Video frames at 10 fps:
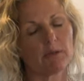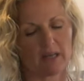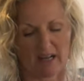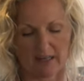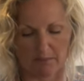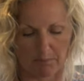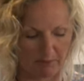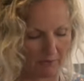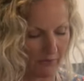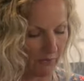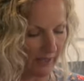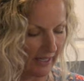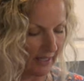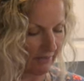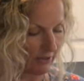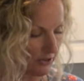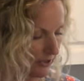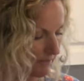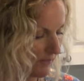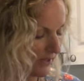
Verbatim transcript: but I prefer the organic version.